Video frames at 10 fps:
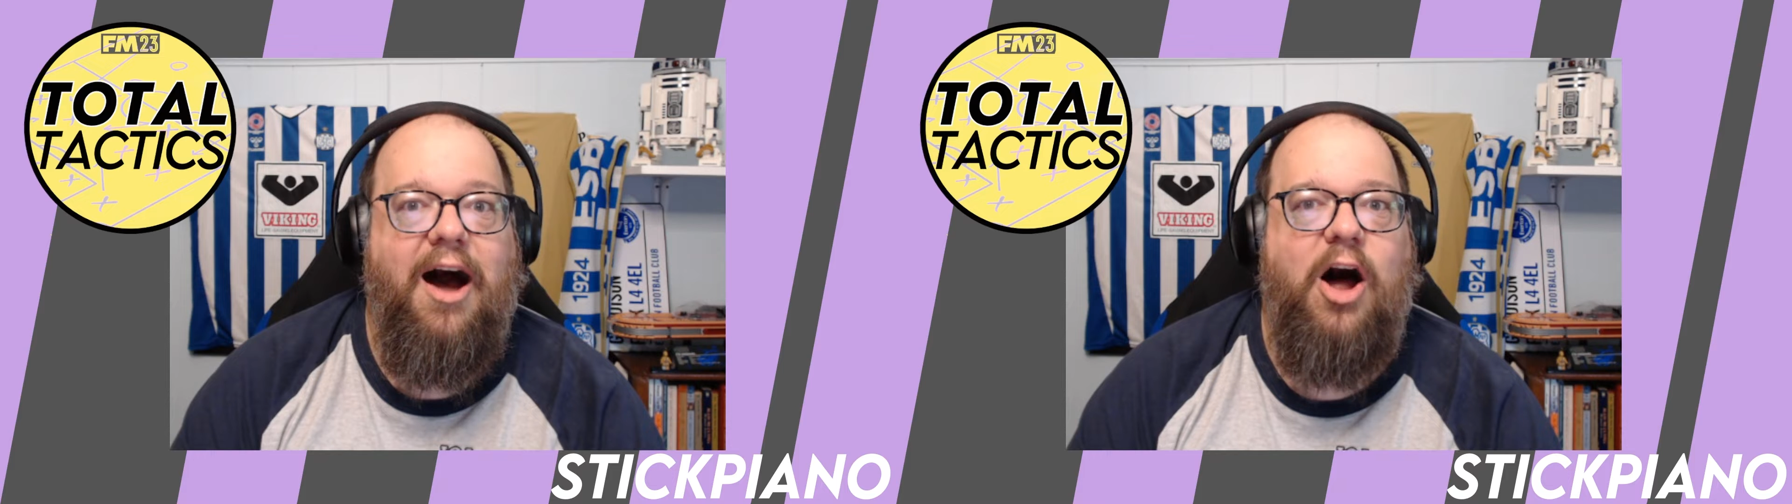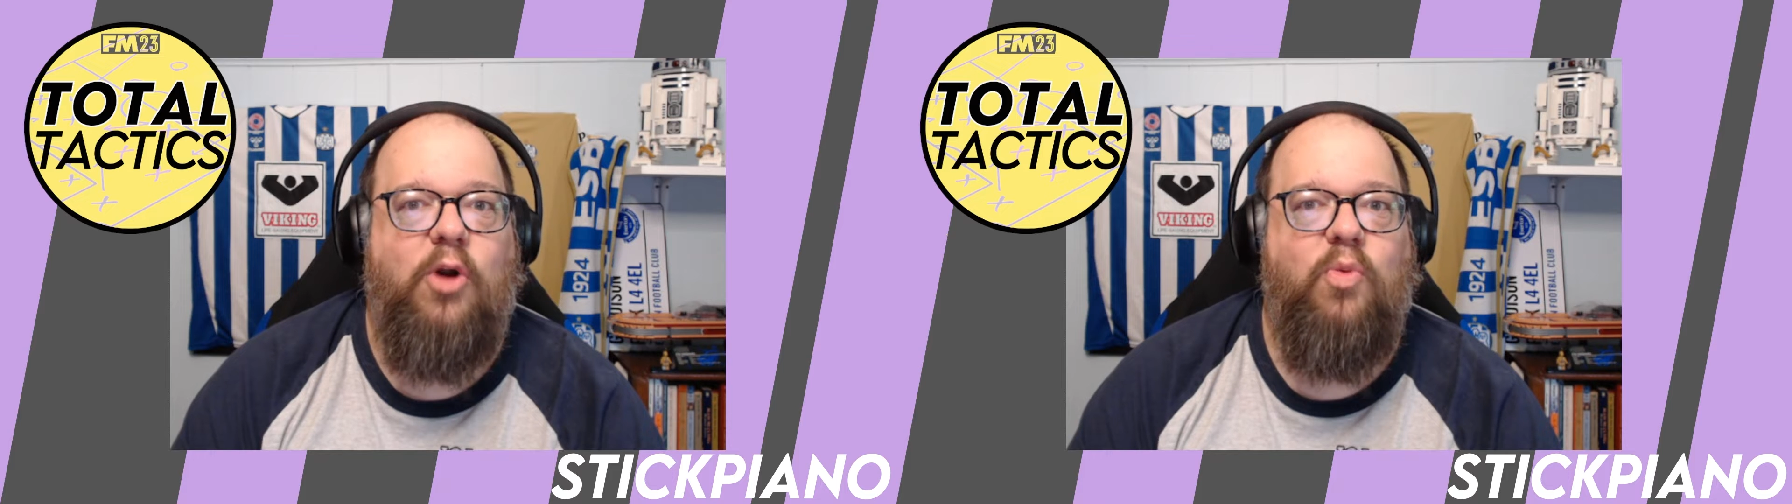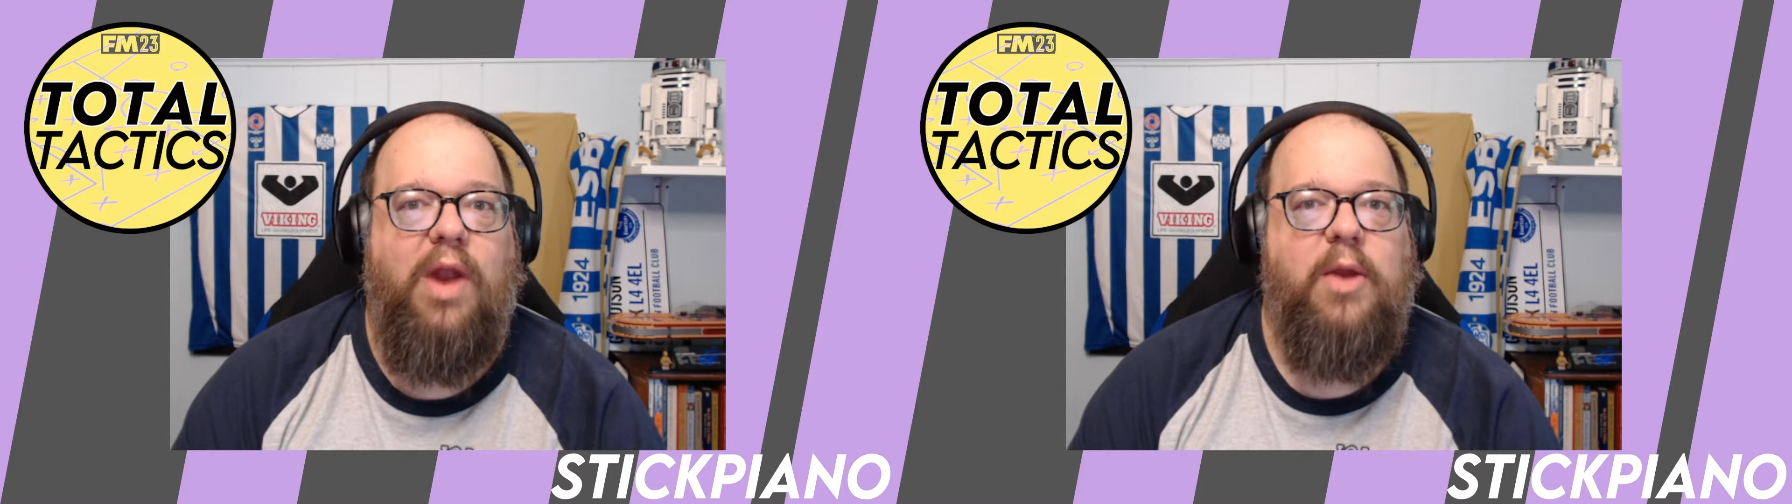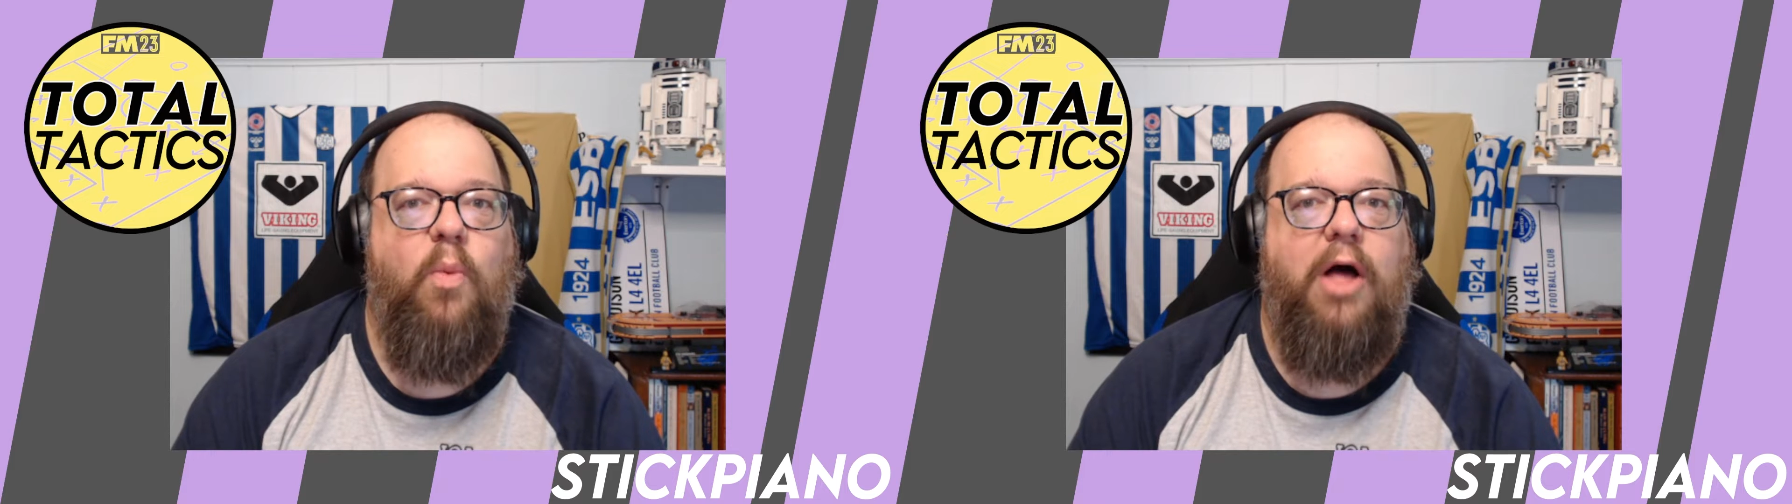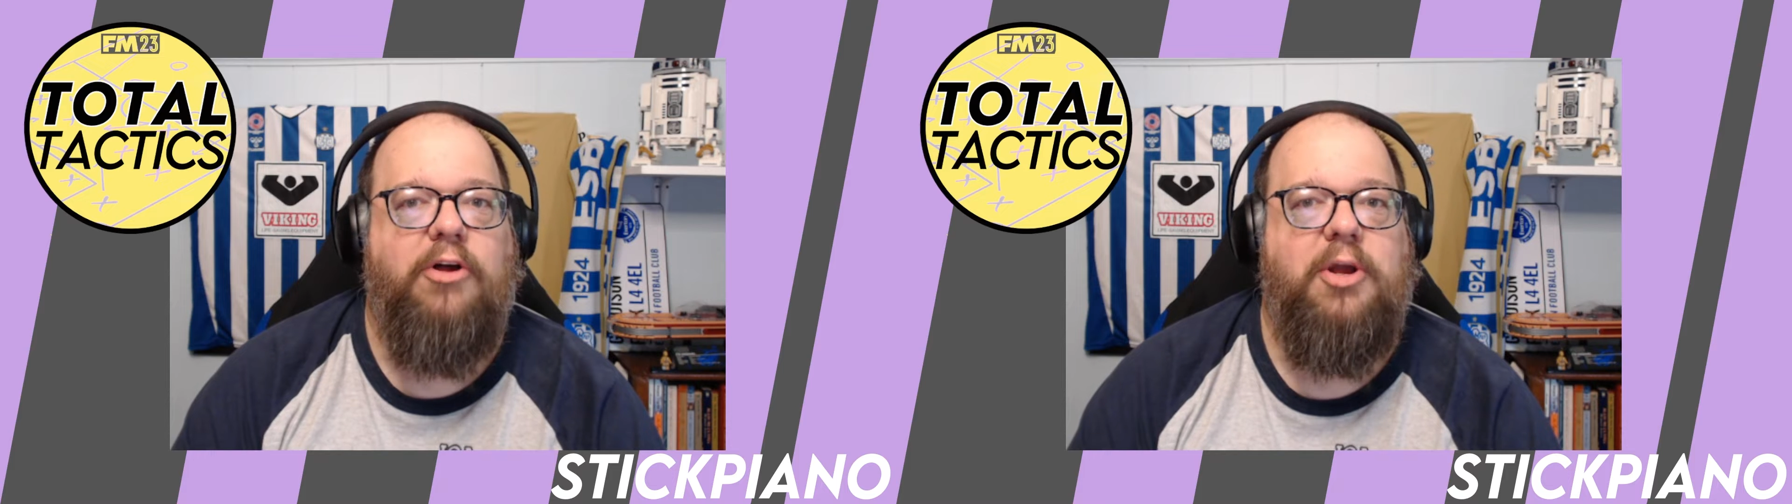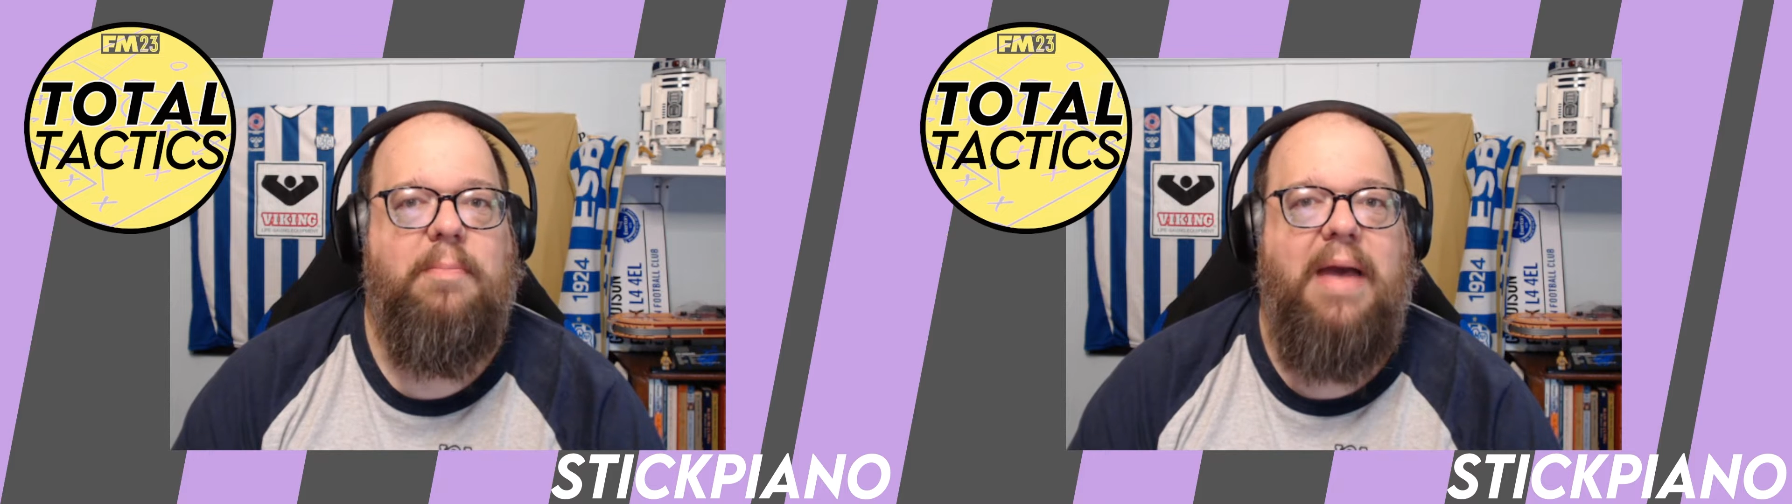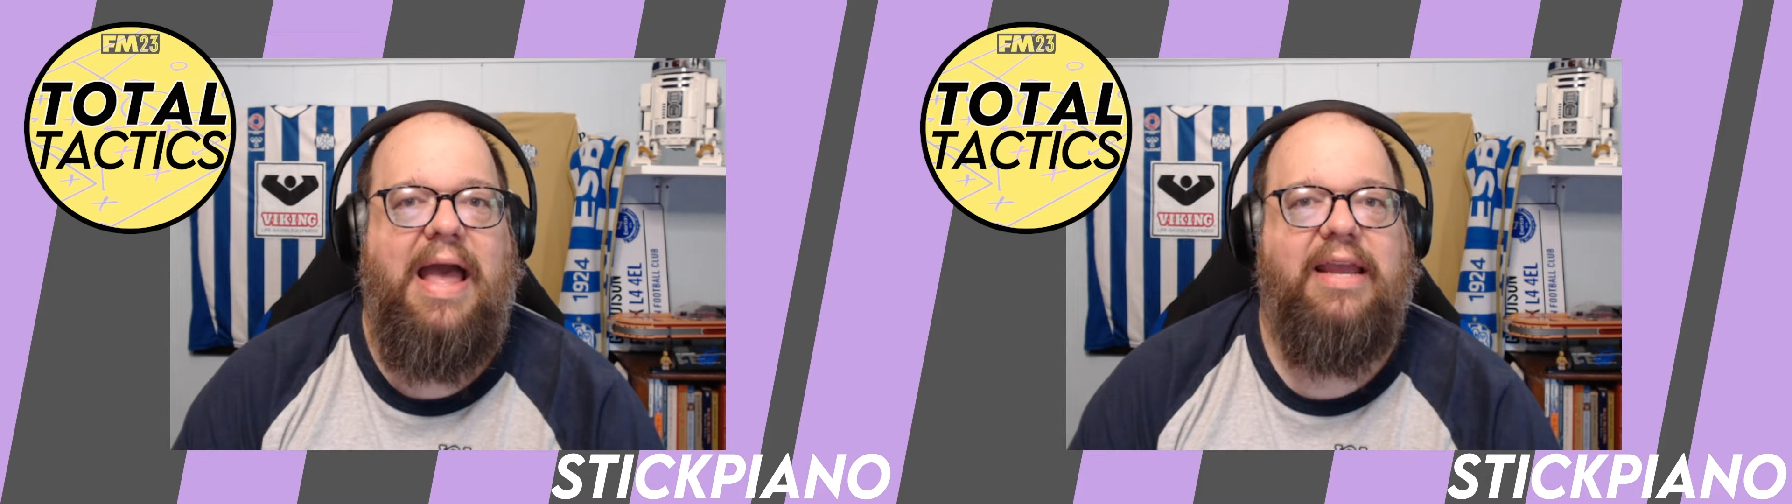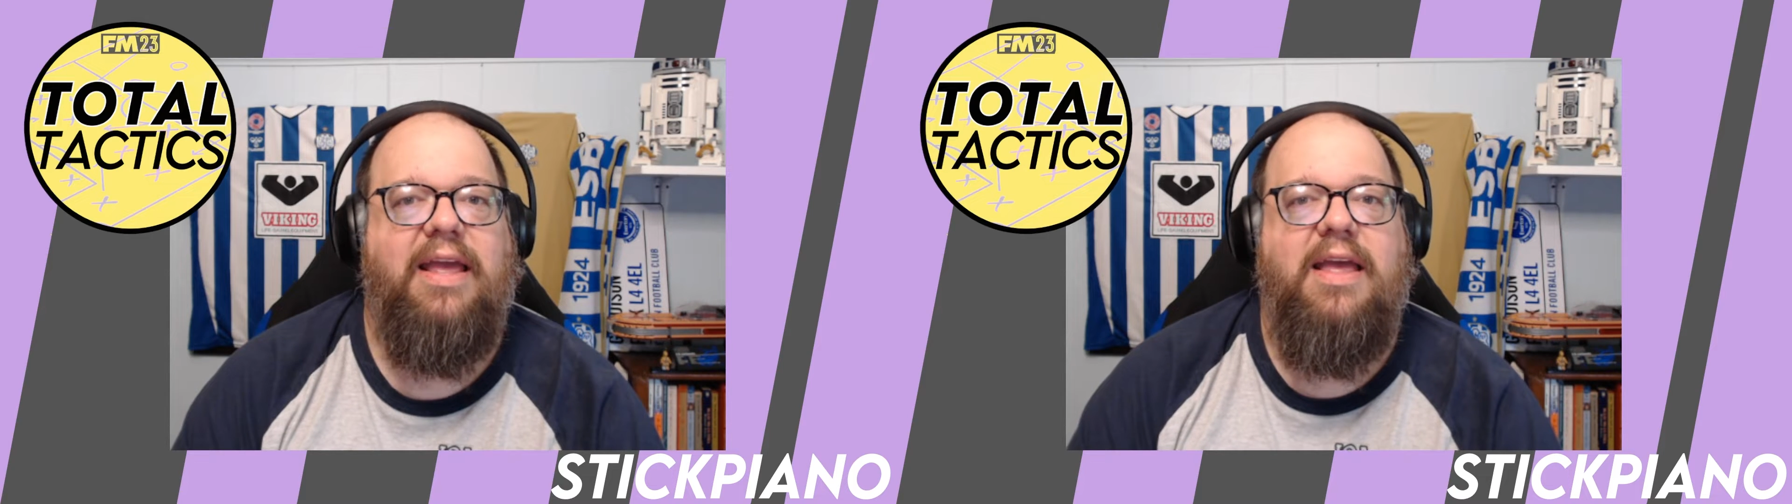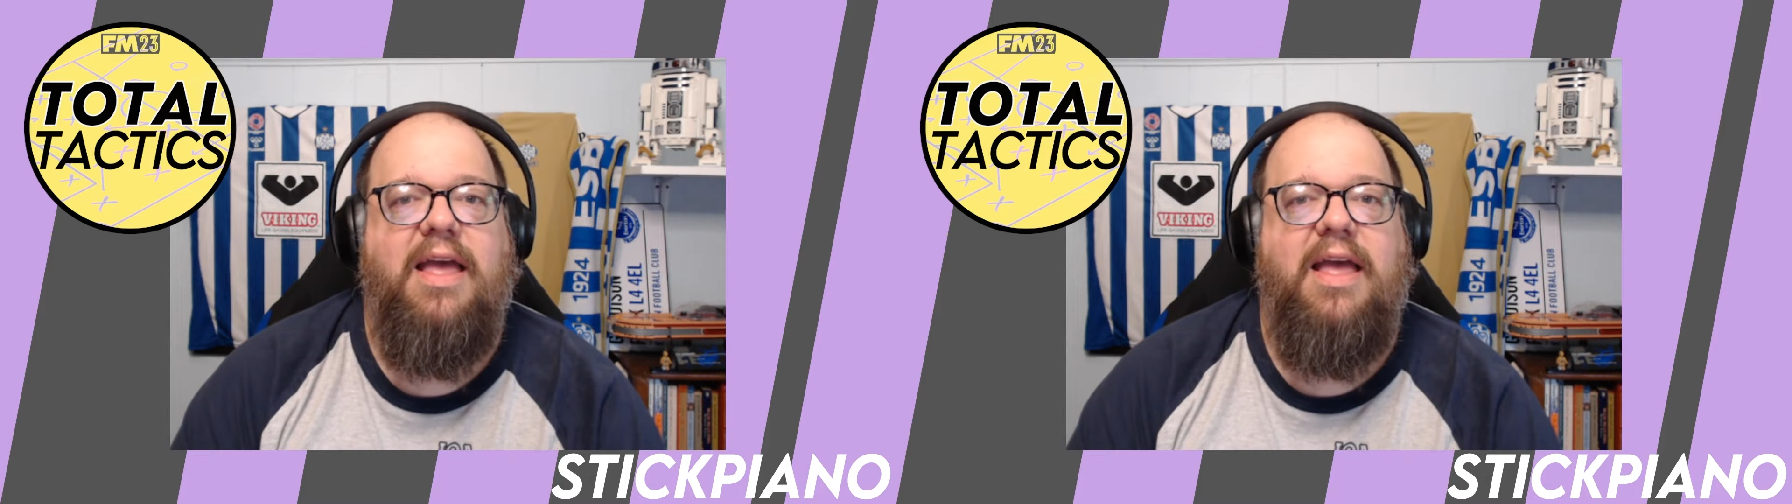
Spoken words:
All right, welcome back.